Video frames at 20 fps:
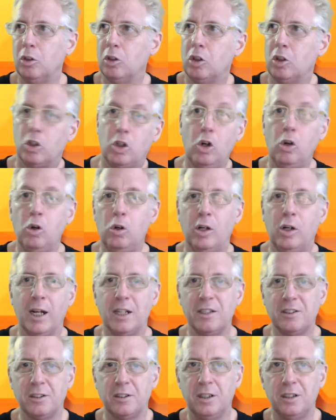
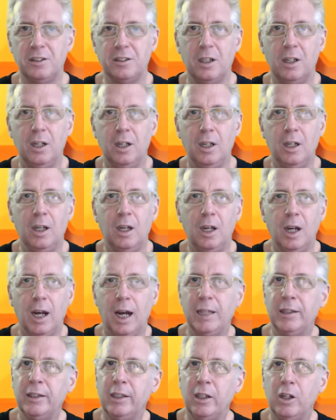co-casters,
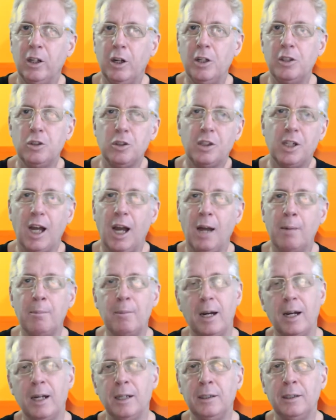and they're going to come
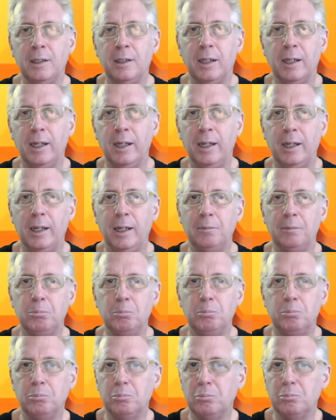and
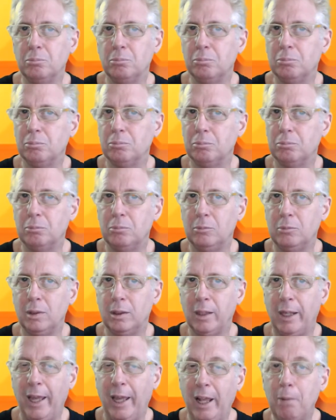
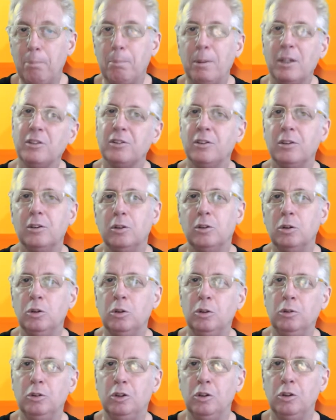help us
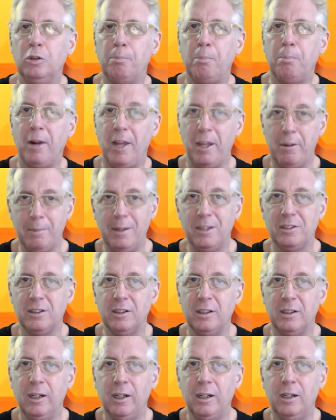to play
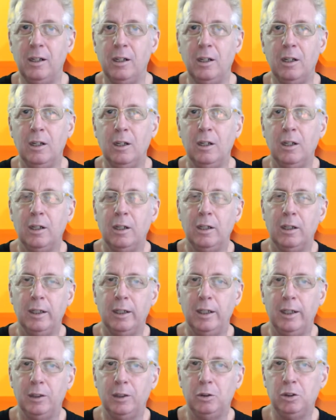better,
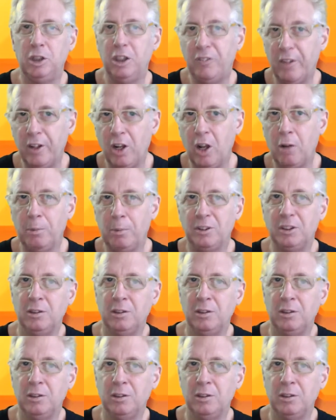to develop